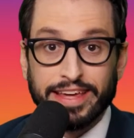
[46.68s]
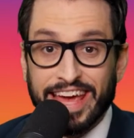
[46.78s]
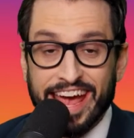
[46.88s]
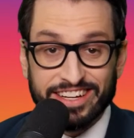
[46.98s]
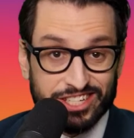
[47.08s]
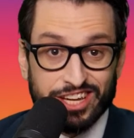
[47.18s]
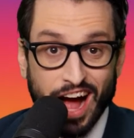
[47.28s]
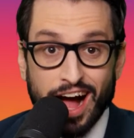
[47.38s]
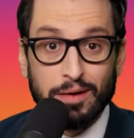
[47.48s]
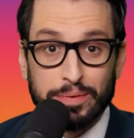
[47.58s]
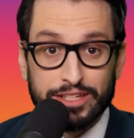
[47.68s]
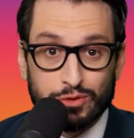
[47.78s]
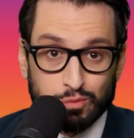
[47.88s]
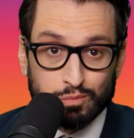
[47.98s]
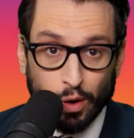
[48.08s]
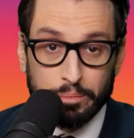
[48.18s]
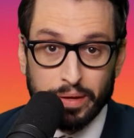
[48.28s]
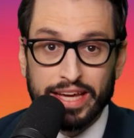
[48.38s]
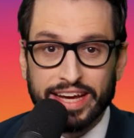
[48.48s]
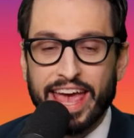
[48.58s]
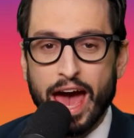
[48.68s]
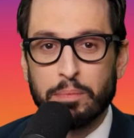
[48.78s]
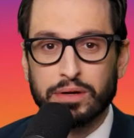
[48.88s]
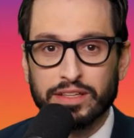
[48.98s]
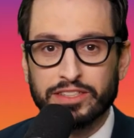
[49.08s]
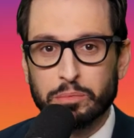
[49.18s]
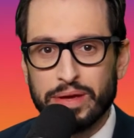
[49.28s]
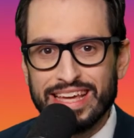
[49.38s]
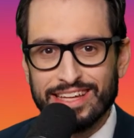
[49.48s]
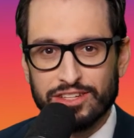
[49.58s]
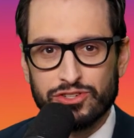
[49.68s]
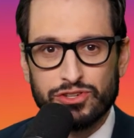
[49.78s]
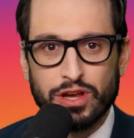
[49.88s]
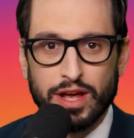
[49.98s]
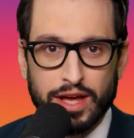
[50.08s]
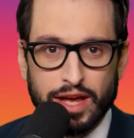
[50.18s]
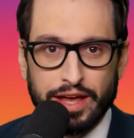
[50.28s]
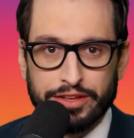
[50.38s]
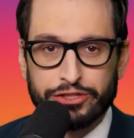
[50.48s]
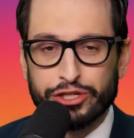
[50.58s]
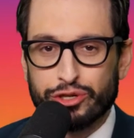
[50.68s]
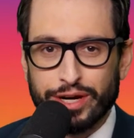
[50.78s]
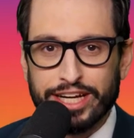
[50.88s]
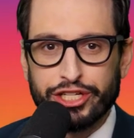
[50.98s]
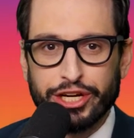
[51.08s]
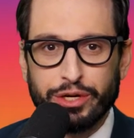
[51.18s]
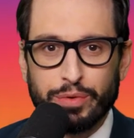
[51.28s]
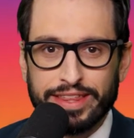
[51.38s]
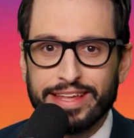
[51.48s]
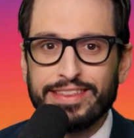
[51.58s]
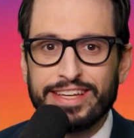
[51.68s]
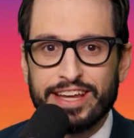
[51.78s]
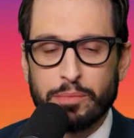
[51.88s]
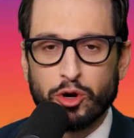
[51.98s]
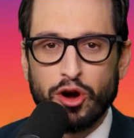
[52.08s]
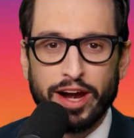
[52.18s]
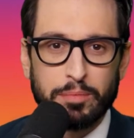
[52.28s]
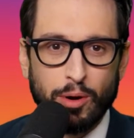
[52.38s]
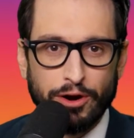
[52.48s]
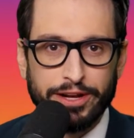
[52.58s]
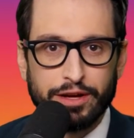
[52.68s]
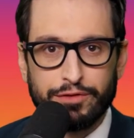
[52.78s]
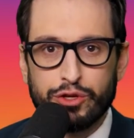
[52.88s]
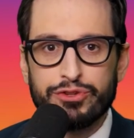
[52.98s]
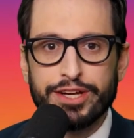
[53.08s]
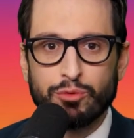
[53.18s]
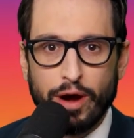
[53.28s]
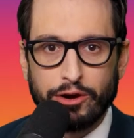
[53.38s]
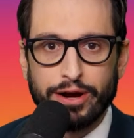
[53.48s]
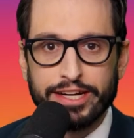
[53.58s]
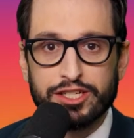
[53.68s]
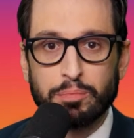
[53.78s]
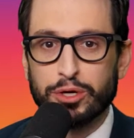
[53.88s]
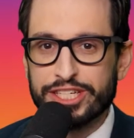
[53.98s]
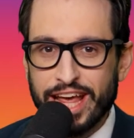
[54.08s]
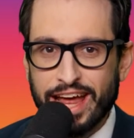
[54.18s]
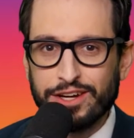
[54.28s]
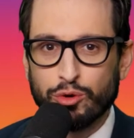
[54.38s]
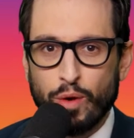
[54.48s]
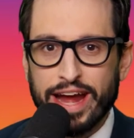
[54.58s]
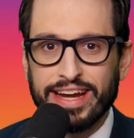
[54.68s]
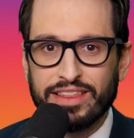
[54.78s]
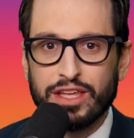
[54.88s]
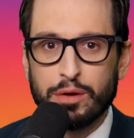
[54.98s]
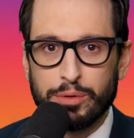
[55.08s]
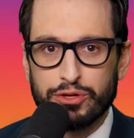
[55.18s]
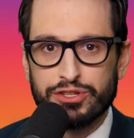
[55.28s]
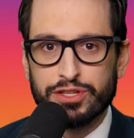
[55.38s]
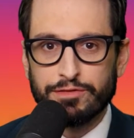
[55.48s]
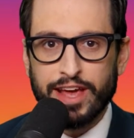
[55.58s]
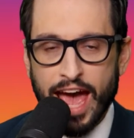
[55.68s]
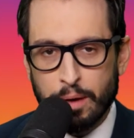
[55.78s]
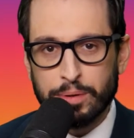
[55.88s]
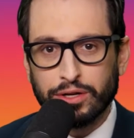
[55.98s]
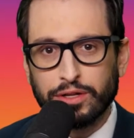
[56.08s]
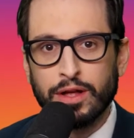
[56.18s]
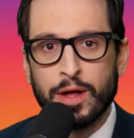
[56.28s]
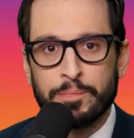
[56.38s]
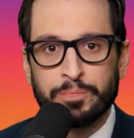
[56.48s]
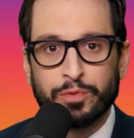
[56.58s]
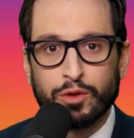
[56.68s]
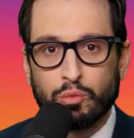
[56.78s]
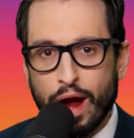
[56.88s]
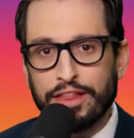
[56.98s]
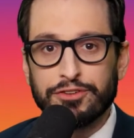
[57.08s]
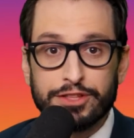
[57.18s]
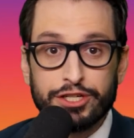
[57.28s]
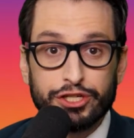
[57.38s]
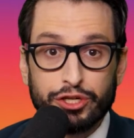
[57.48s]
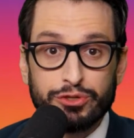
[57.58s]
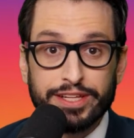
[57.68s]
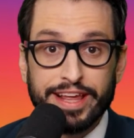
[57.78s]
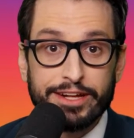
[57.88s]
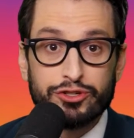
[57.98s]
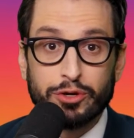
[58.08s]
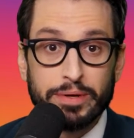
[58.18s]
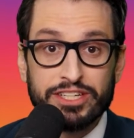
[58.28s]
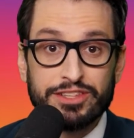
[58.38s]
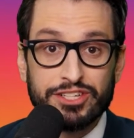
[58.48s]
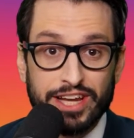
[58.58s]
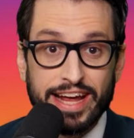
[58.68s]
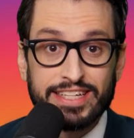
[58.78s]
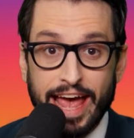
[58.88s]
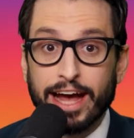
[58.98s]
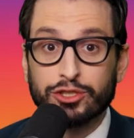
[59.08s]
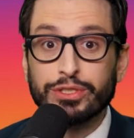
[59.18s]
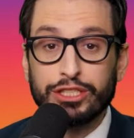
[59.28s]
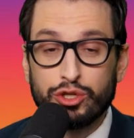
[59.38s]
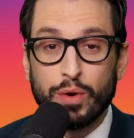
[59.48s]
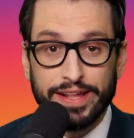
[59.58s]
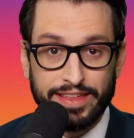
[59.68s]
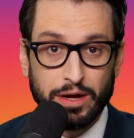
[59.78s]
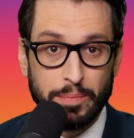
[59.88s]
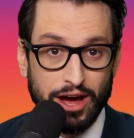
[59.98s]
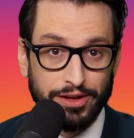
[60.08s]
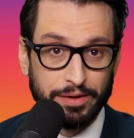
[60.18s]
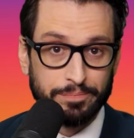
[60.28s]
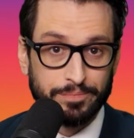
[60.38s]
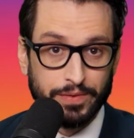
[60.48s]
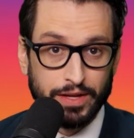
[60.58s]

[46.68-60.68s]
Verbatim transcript: They can't stop. It's what being a capitalist means. And there's a tradition within the Democratic Party of using rhetoric to pretend to rein in the abuses of capital, rather than just using the instruments of the state to actually do anything about it.